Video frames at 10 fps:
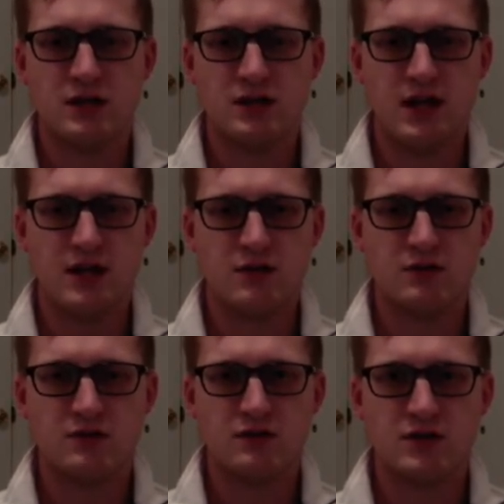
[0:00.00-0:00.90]
take
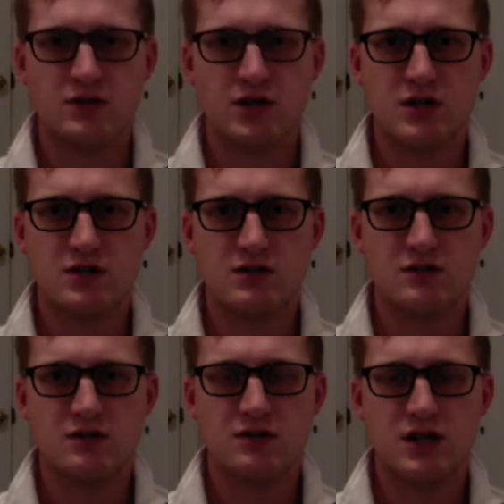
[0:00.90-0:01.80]
those
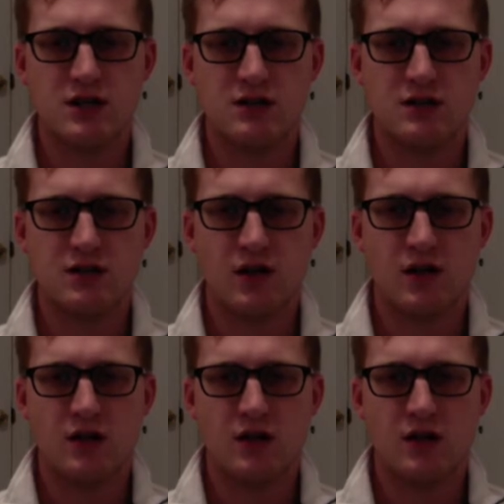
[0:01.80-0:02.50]
frustrations, to take that